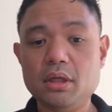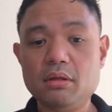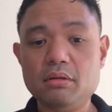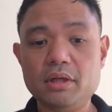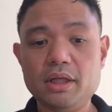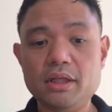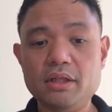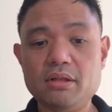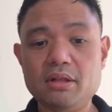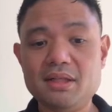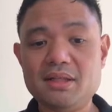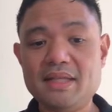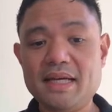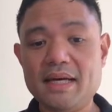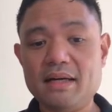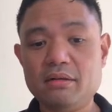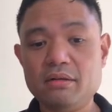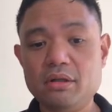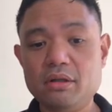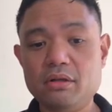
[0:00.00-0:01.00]
Right, you could
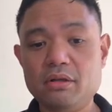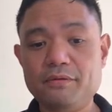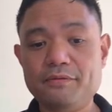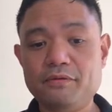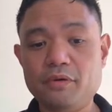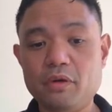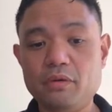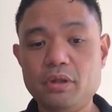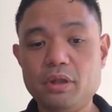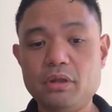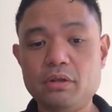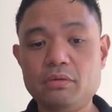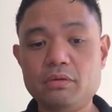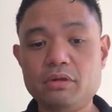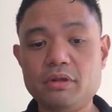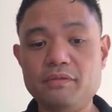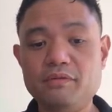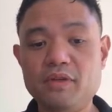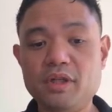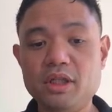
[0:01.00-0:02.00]
download a photo
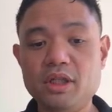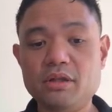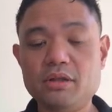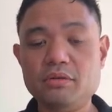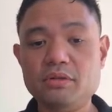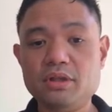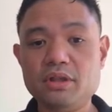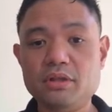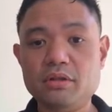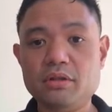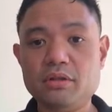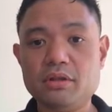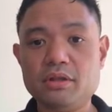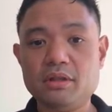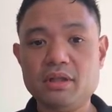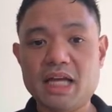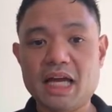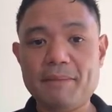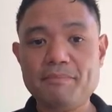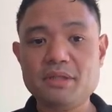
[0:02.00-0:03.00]
or a video to your
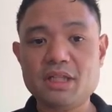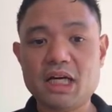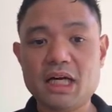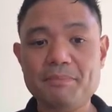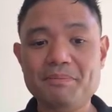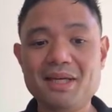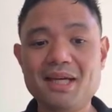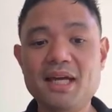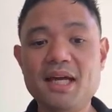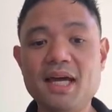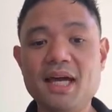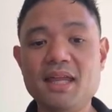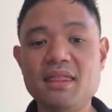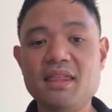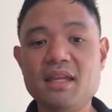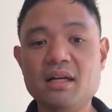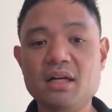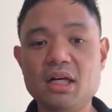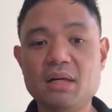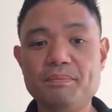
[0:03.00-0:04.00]
laptop and
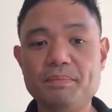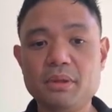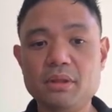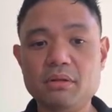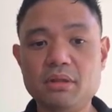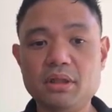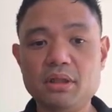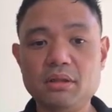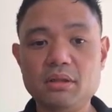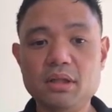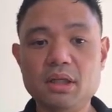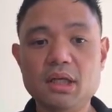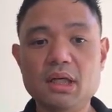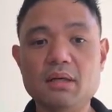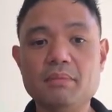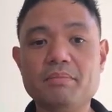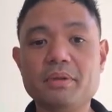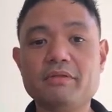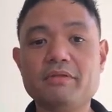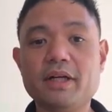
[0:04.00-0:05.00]
then upload it.
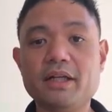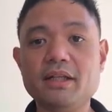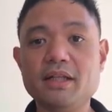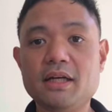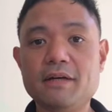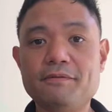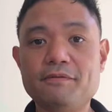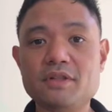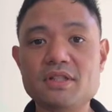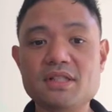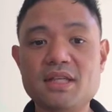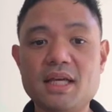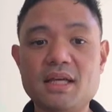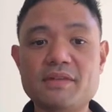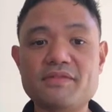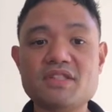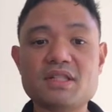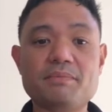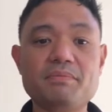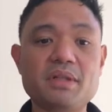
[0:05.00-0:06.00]
But right now, for sake of
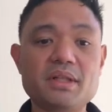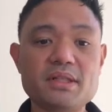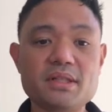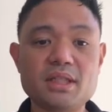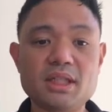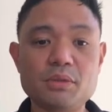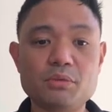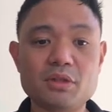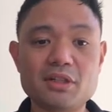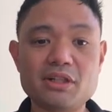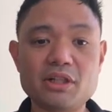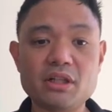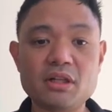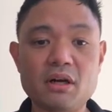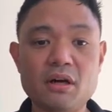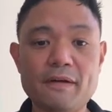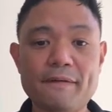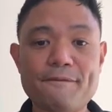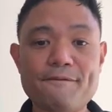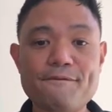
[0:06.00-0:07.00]
simplicity, we'll click
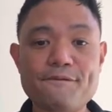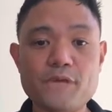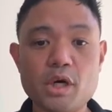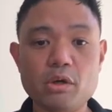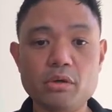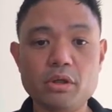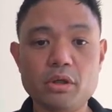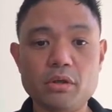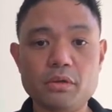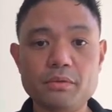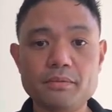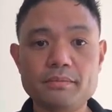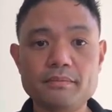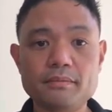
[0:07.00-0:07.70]
on photo.